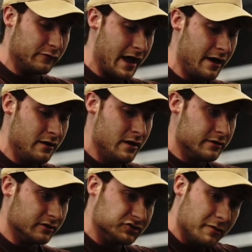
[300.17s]
that,
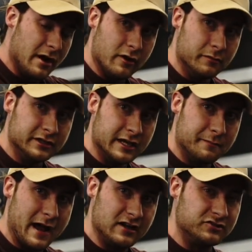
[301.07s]
you're somehow able to
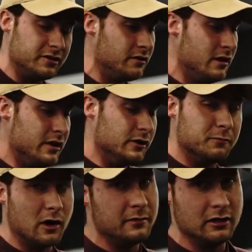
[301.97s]
get past it, you
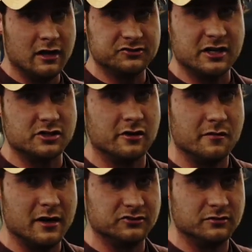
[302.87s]
probably lost tension on
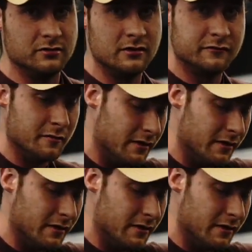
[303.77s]
the muscle. If the